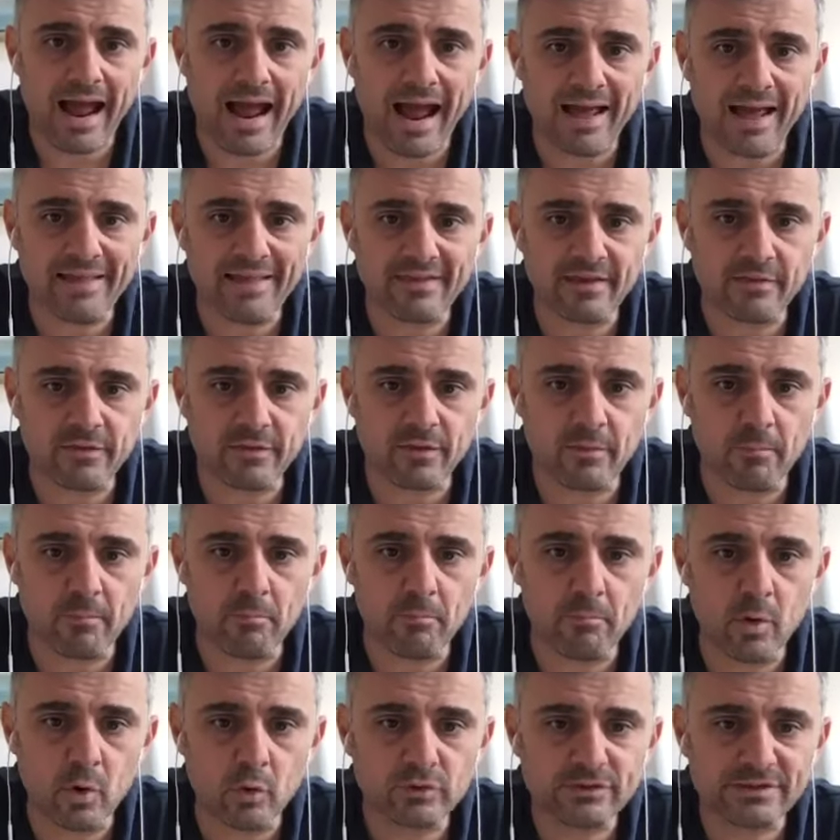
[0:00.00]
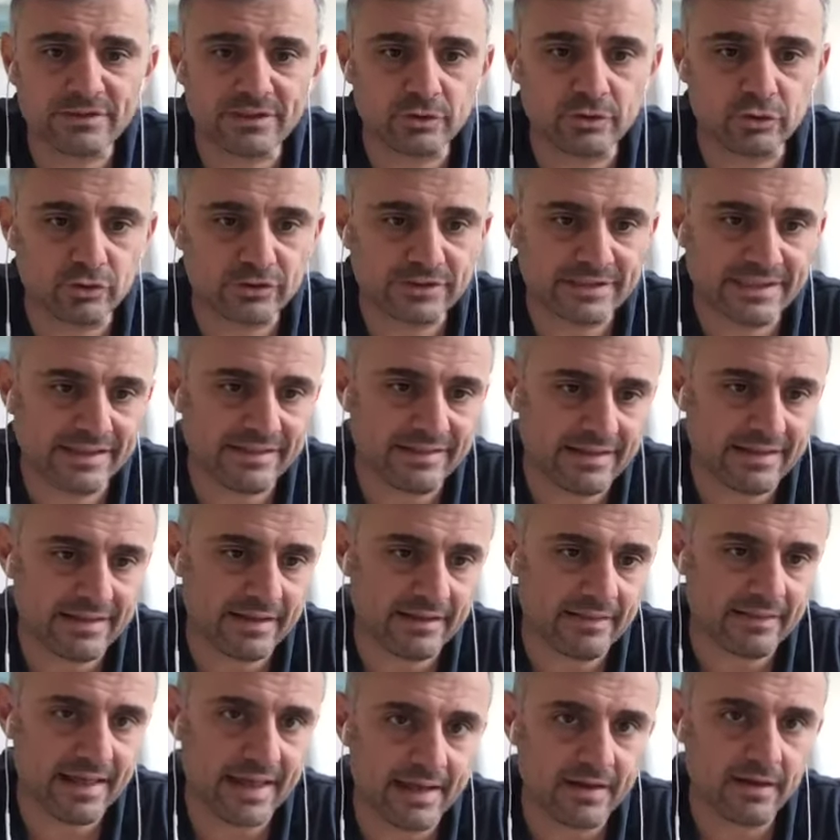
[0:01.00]
I think the most interesting
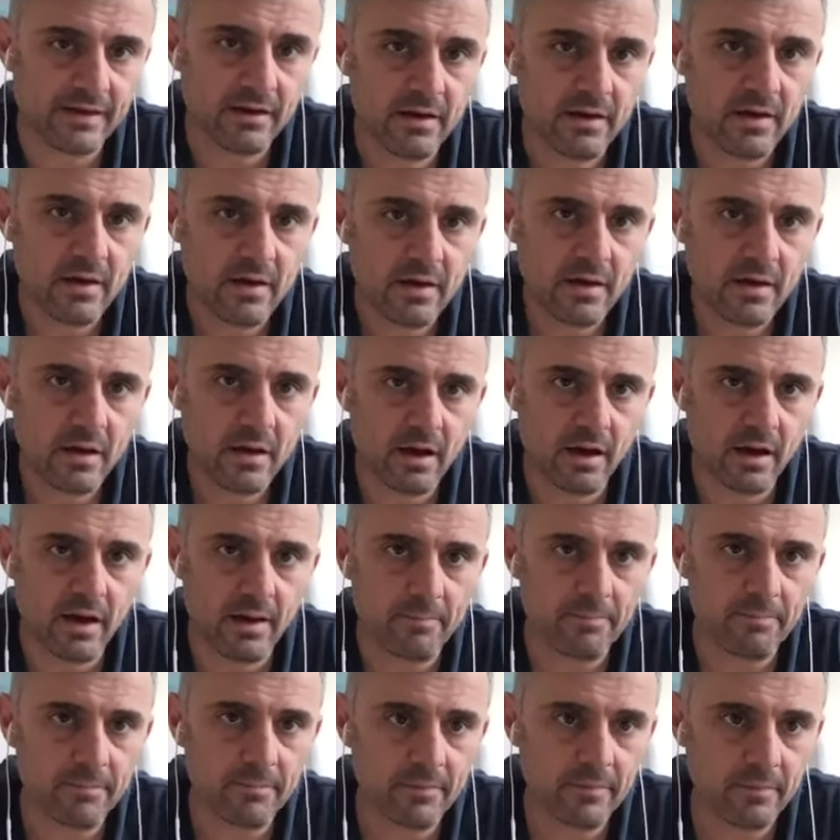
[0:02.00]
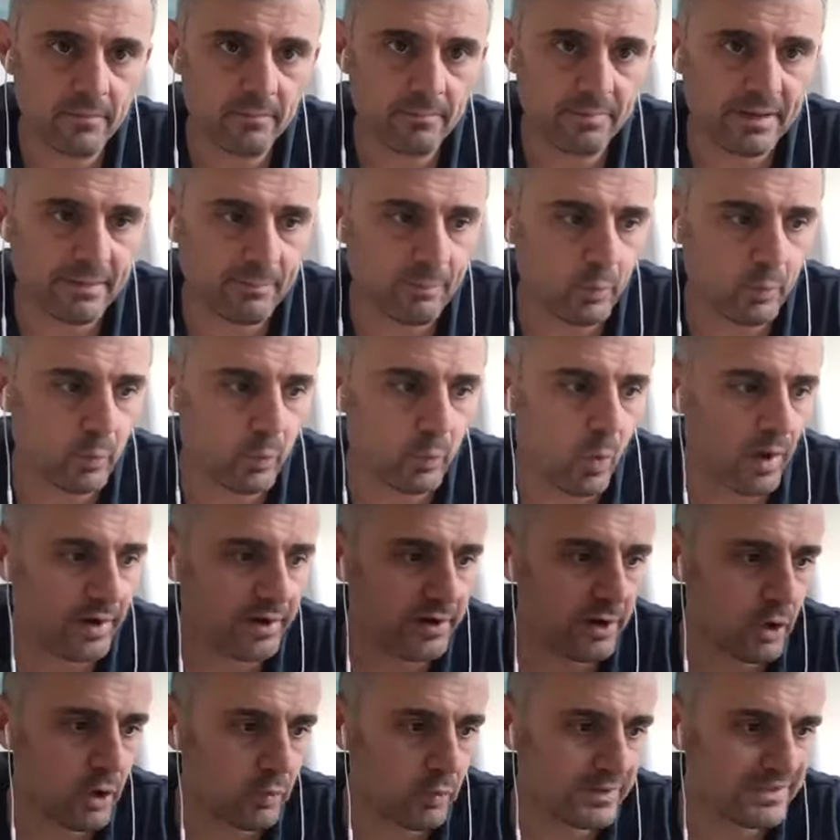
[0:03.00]
thing that people would want
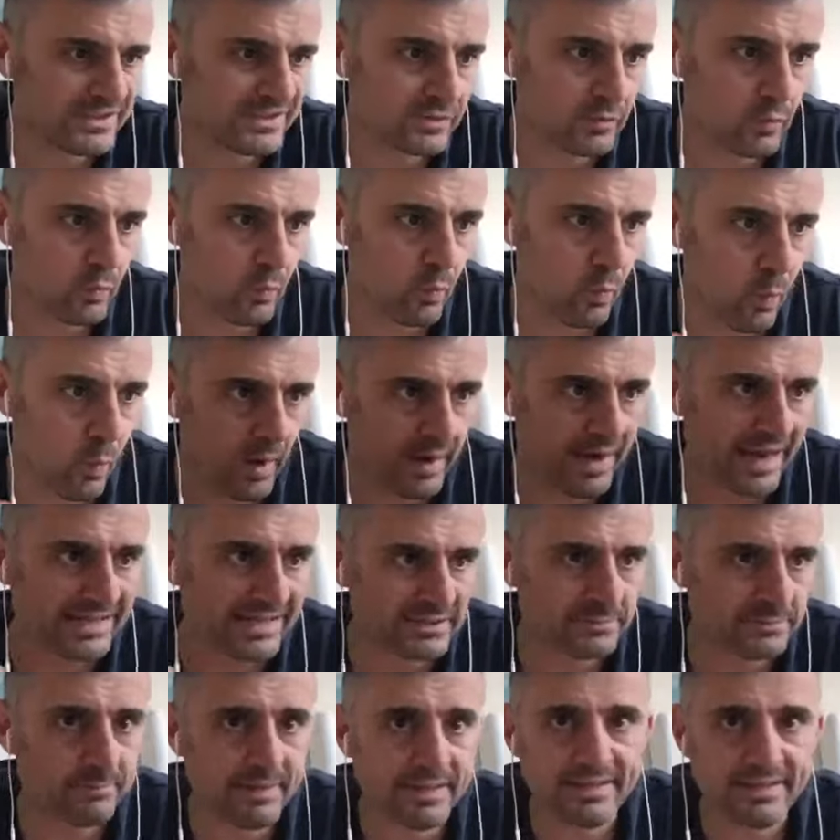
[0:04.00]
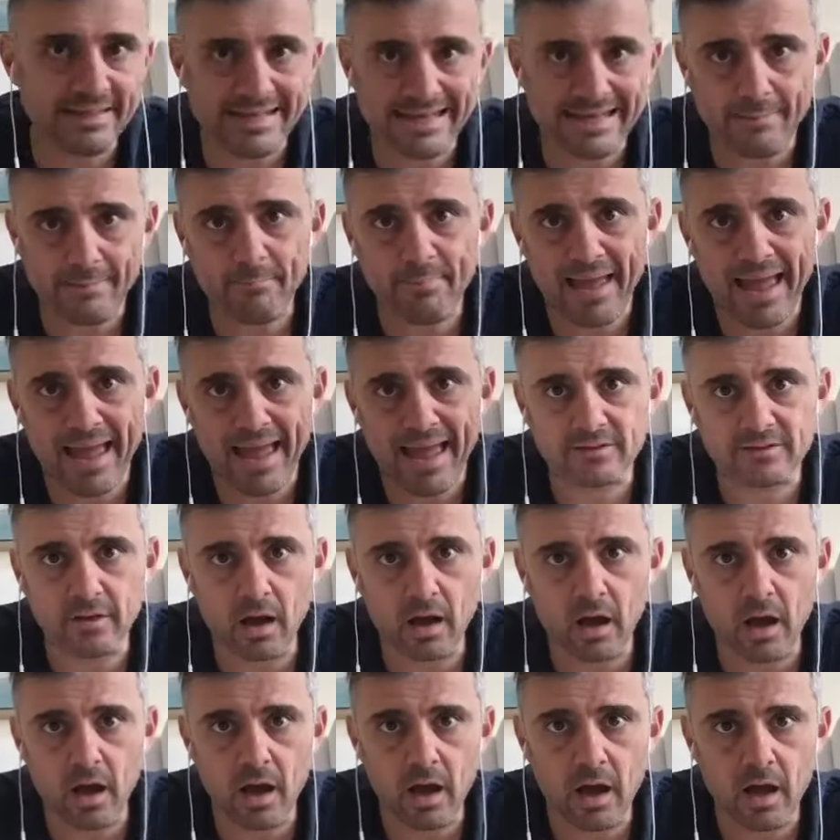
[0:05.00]
to know is what has been the impact
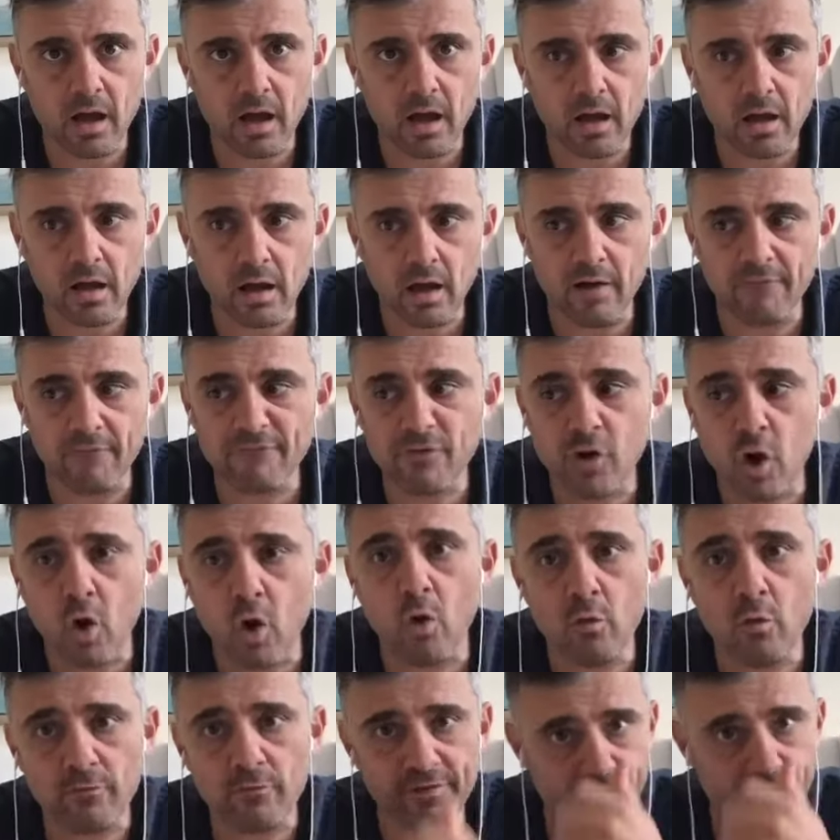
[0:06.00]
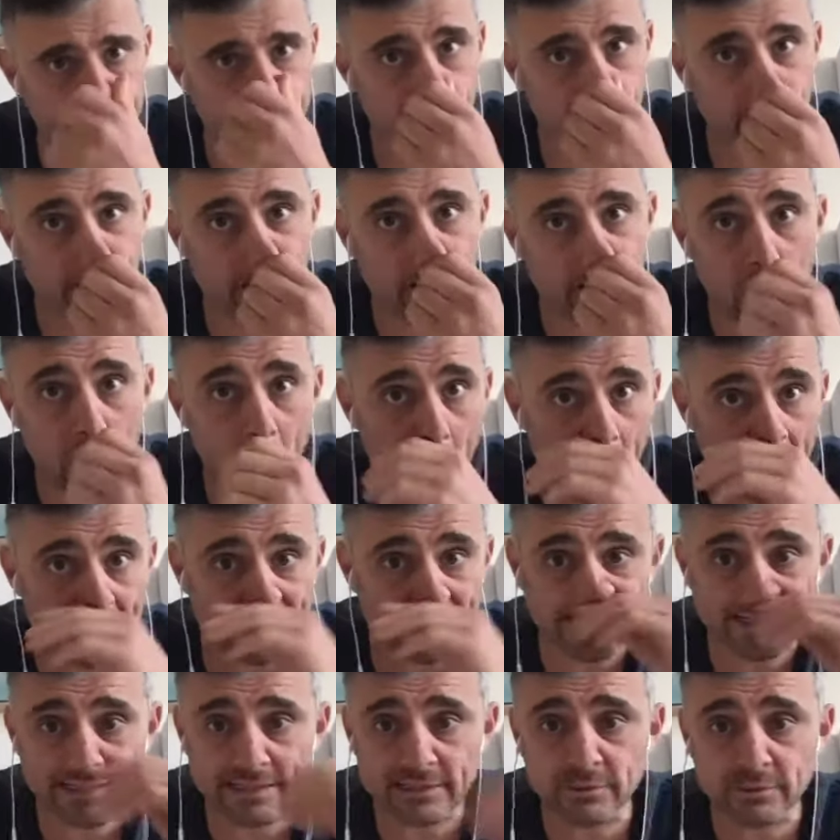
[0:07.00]
of COVID
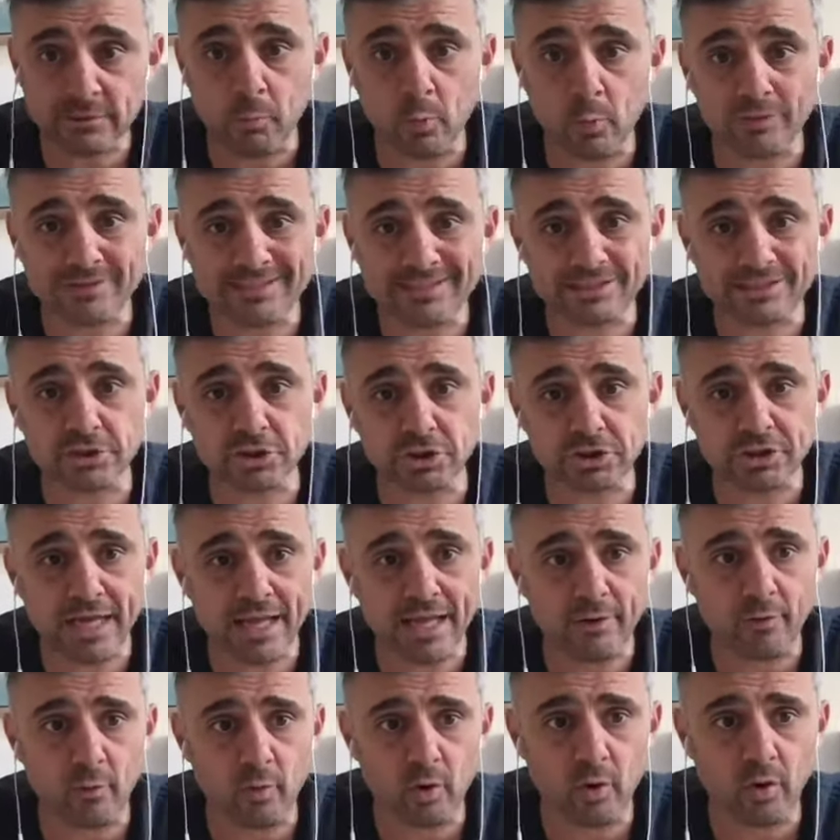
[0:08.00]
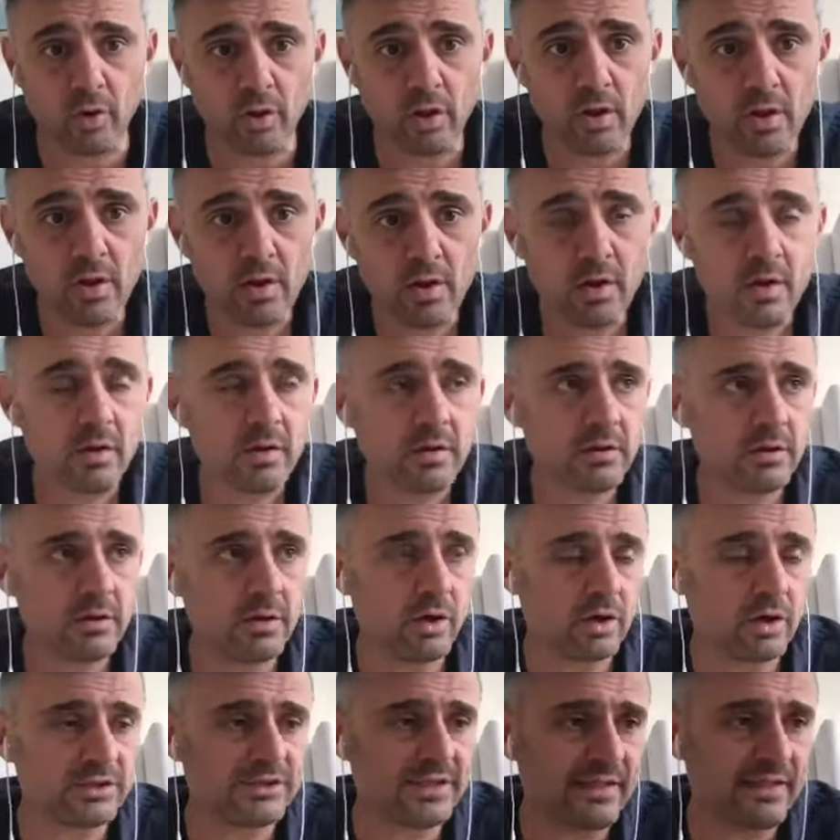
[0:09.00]
on esports in general. You
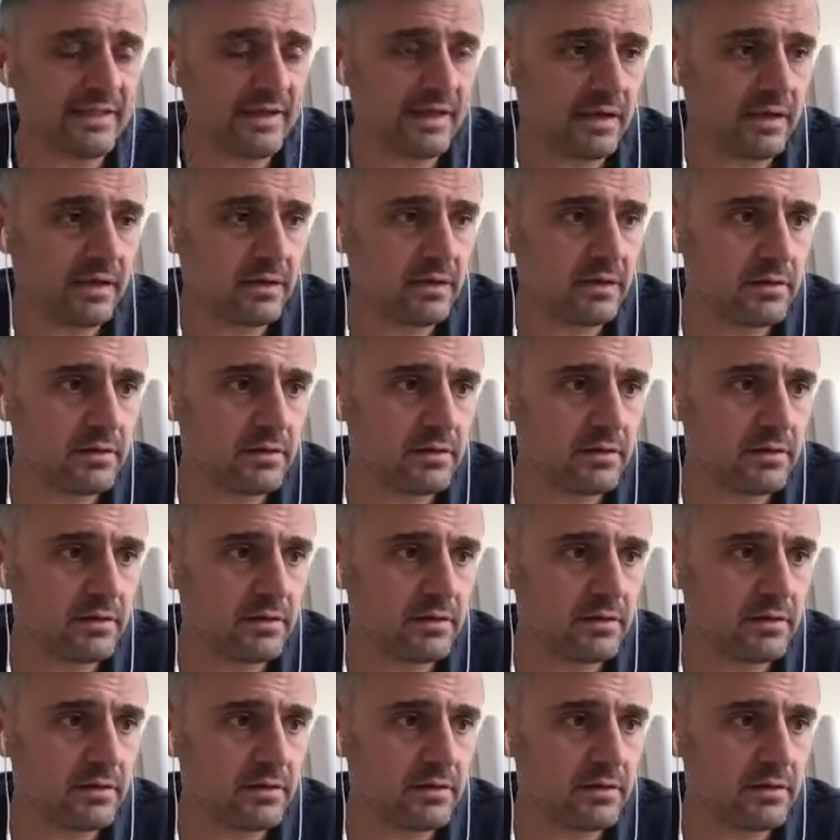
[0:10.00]
know, because I think